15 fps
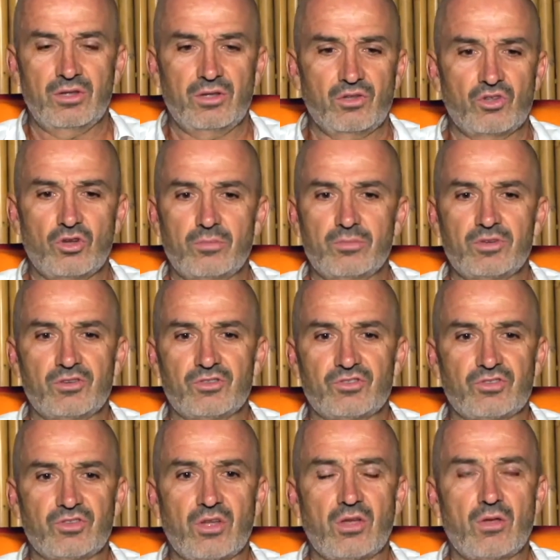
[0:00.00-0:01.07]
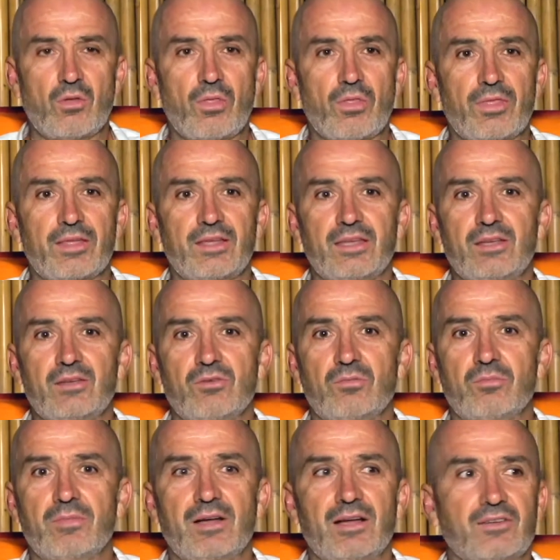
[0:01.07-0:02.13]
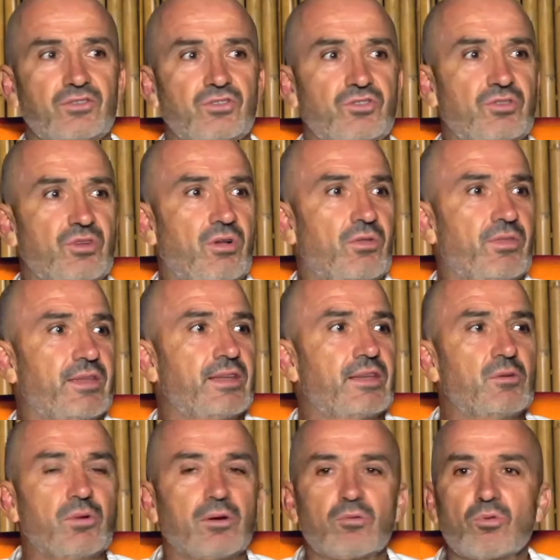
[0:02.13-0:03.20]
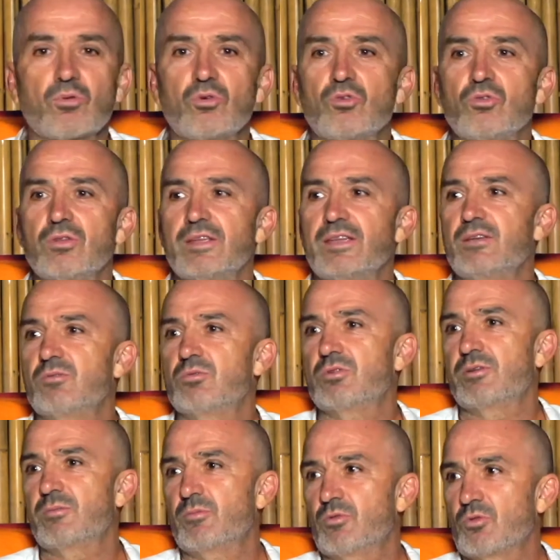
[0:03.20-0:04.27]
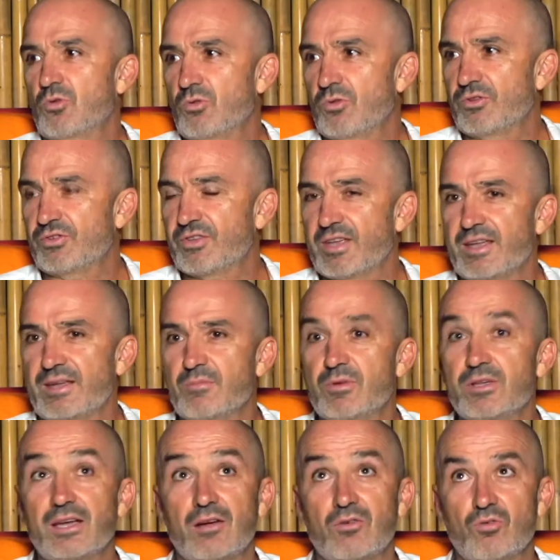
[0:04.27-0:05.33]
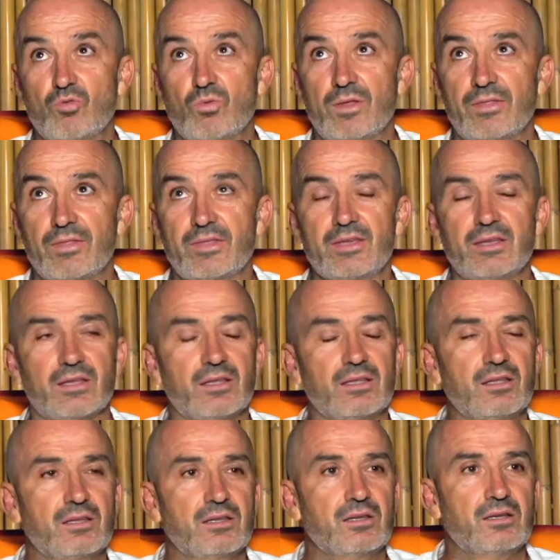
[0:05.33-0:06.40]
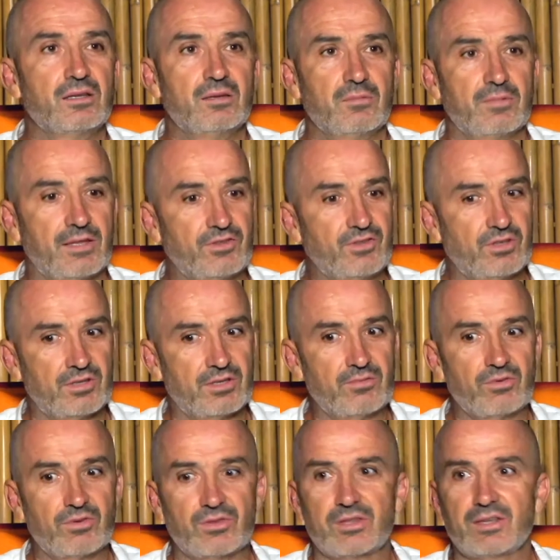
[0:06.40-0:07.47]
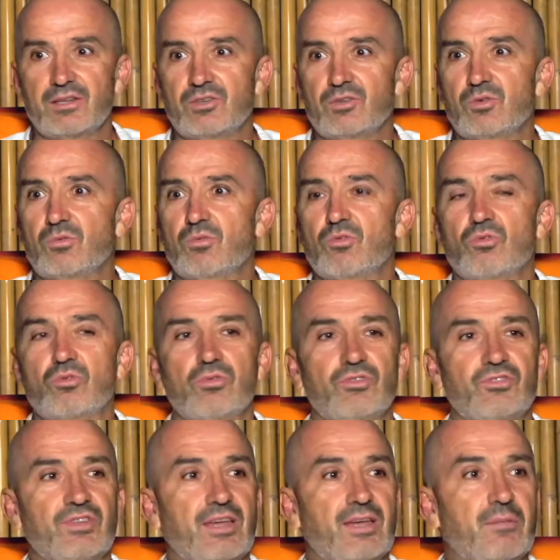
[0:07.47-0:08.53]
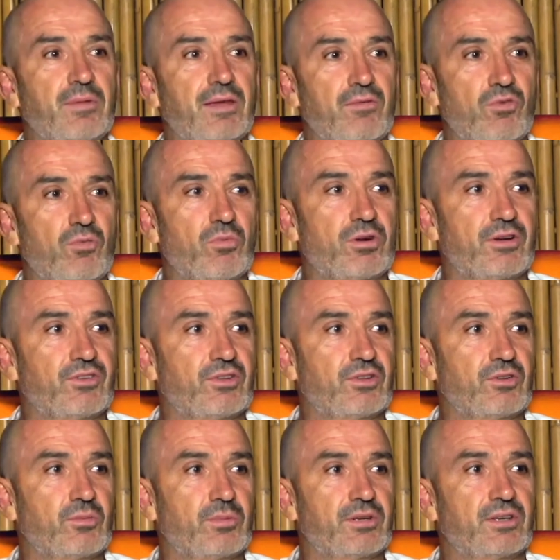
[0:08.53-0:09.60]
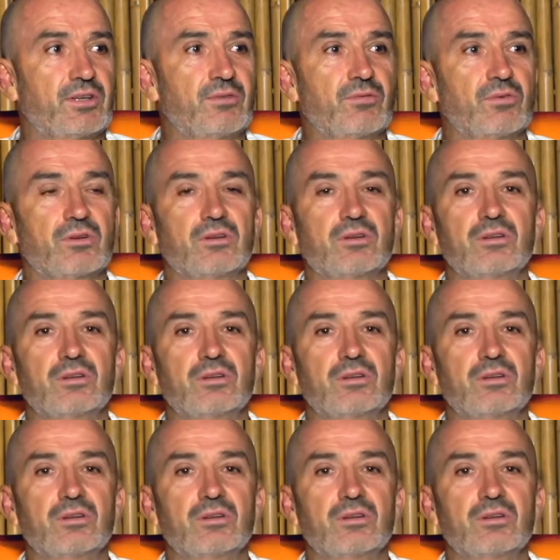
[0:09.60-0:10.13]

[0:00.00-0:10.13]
communist style thinking or Marxist style thinking, where we're all equal and we're all the same. We are all one thing. That's a different thing to we're all the same. Everybody's a little bit different.